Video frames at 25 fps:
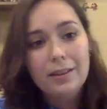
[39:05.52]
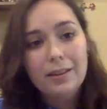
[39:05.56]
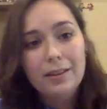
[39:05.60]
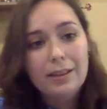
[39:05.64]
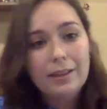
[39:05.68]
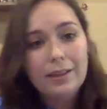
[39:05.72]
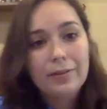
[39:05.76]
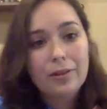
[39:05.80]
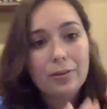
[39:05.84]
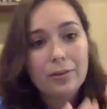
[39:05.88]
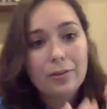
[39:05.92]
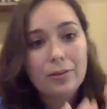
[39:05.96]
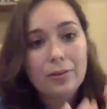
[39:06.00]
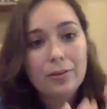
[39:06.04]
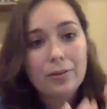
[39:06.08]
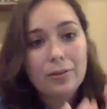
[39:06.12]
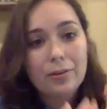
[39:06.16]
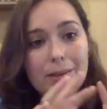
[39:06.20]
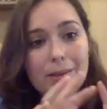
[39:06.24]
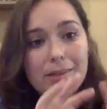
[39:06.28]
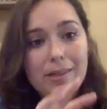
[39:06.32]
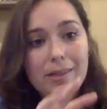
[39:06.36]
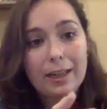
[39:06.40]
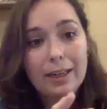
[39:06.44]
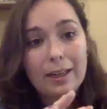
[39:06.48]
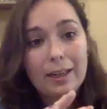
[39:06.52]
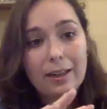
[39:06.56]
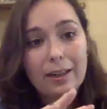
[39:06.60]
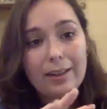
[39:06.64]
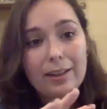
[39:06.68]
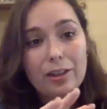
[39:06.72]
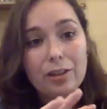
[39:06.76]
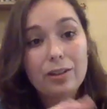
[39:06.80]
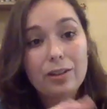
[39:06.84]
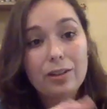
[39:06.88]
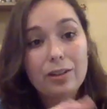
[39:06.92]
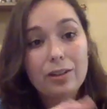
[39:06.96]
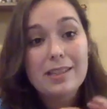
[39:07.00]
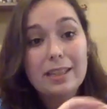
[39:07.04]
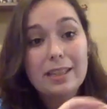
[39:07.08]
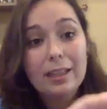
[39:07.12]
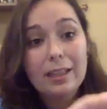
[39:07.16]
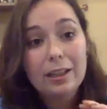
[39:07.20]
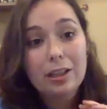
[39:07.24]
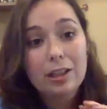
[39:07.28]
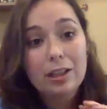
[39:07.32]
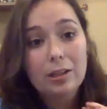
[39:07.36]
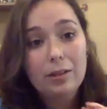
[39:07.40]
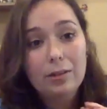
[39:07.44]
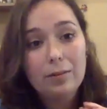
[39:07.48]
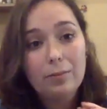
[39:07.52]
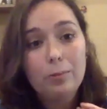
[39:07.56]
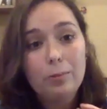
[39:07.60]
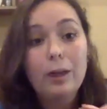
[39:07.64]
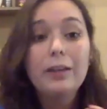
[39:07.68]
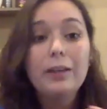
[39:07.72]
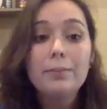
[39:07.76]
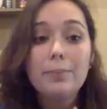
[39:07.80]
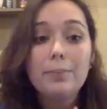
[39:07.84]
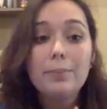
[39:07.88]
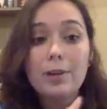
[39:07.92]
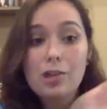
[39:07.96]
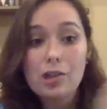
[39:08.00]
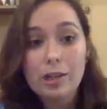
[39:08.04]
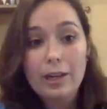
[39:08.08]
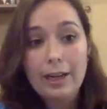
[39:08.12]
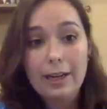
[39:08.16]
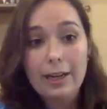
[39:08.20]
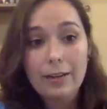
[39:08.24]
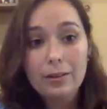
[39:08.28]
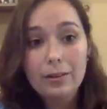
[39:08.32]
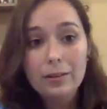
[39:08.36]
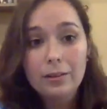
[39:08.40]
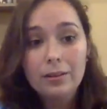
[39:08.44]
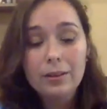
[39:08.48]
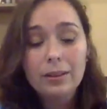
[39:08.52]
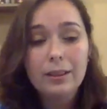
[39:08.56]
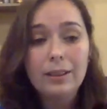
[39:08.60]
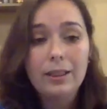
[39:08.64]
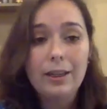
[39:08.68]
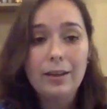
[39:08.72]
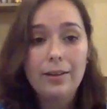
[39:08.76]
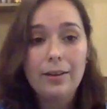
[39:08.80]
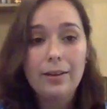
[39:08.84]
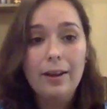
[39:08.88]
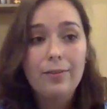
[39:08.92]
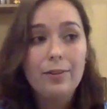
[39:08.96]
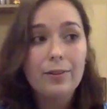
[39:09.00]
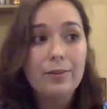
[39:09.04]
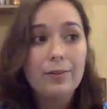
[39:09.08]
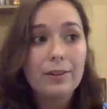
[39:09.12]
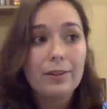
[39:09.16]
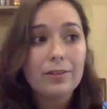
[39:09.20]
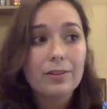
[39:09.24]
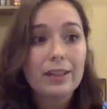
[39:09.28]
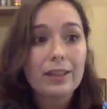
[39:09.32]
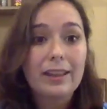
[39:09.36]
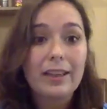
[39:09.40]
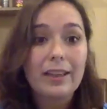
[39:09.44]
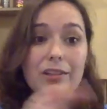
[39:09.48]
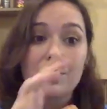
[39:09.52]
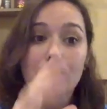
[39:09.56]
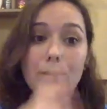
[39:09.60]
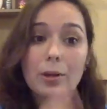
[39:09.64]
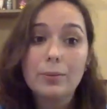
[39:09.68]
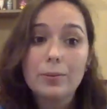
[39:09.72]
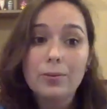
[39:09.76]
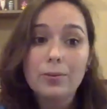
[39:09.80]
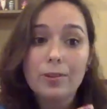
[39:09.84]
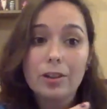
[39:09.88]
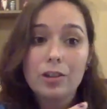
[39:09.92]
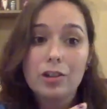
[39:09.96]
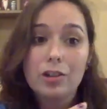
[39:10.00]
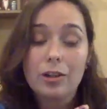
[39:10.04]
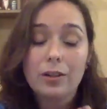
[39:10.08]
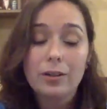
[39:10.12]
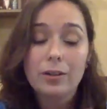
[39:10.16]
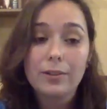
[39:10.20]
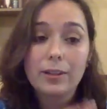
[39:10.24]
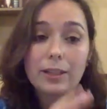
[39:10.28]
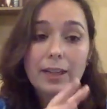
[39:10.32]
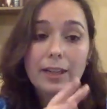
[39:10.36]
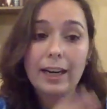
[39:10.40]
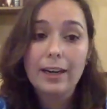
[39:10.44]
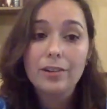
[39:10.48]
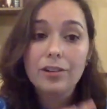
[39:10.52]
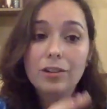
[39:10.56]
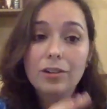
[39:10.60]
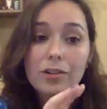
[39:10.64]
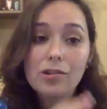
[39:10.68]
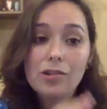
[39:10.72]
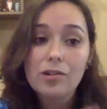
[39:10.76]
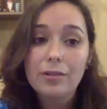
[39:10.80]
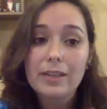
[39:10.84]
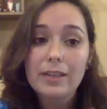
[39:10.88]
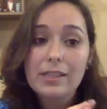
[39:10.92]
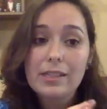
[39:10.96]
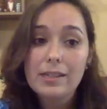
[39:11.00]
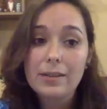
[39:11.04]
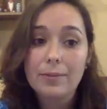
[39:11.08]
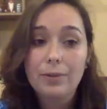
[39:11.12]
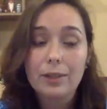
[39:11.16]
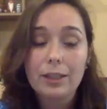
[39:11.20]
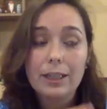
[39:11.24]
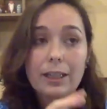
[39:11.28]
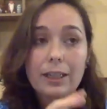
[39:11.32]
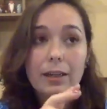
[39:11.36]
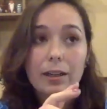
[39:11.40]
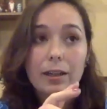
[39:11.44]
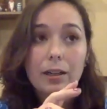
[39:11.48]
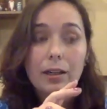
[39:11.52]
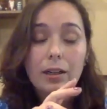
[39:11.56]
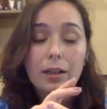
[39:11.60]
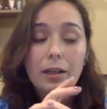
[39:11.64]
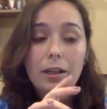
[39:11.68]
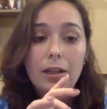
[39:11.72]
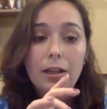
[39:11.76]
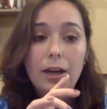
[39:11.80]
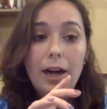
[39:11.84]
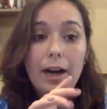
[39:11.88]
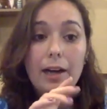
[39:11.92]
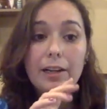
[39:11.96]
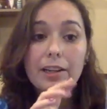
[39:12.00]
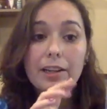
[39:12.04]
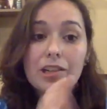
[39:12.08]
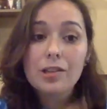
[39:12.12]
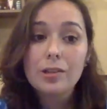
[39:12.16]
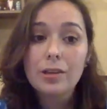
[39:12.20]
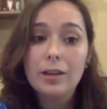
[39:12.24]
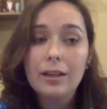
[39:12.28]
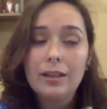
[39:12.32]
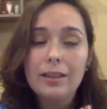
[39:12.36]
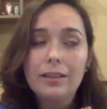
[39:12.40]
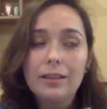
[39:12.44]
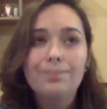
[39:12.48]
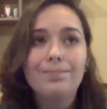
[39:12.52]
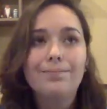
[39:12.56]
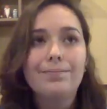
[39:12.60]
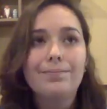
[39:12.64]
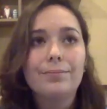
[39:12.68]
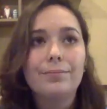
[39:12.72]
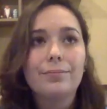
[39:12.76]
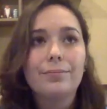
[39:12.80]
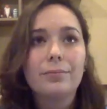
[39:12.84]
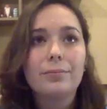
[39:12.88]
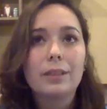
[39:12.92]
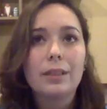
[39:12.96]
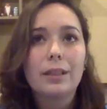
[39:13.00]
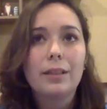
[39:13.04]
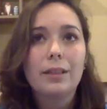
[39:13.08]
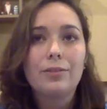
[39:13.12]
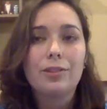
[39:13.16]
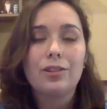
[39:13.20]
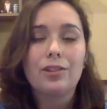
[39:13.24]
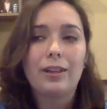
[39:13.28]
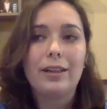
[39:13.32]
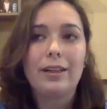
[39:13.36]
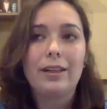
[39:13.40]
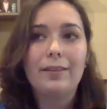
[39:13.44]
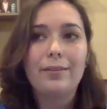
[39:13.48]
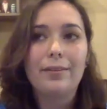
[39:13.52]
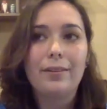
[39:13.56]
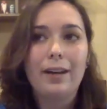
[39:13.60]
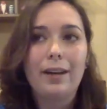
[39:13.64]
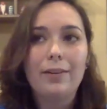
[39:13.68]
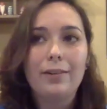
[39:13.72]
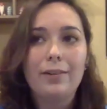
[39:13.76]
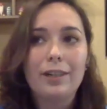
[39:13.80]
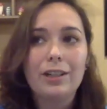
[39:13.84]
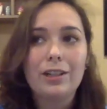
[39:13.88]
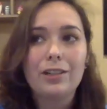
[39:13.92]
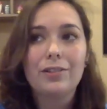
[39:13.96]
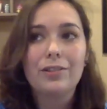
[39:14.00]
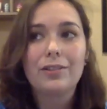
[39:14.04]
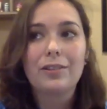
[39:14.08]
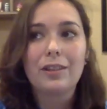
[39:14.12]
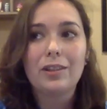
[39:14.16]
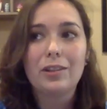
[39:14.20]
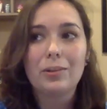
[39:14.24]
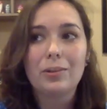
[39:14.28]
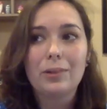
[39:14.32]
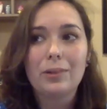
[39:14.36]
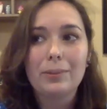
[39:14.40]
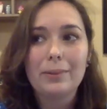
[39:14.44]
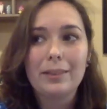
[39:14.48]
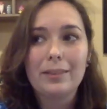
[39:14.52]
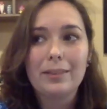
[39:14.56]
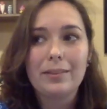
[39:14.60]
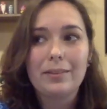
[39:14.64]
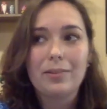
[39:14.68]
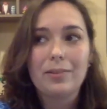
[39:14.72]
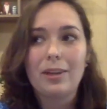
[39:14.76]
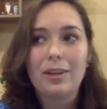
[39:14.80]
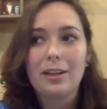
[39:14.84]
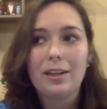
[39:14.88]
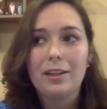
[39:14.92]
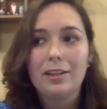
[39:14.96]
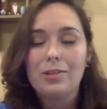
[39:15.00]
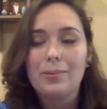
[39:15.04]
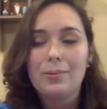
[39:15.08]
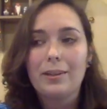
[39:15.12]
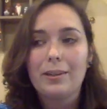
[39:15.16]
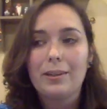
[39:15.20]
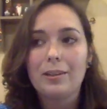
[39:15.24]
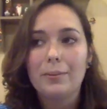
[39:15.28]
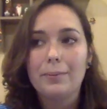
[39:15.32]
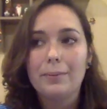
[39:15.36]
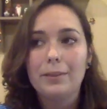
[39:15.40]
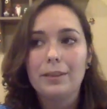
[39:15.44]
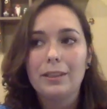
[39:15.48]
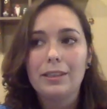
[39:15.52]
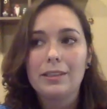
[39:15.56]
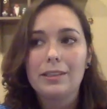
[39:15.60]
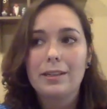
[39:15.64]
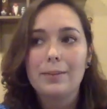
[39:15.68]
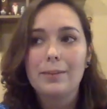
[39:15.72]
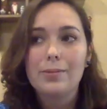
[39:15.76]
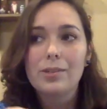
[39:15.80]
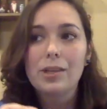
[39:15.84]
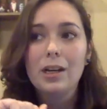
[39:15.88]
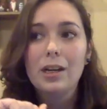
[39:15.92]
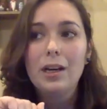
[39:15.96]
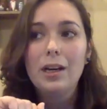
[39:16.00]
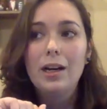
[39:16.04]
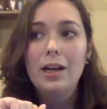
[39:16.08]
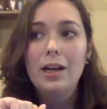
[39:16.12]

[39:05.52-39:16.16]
if the rhythm is there and you could see that, one, push it out. If it feels like that's a moment for a joke, if the character is doing something I want to use another word because I've said unexpected a million times.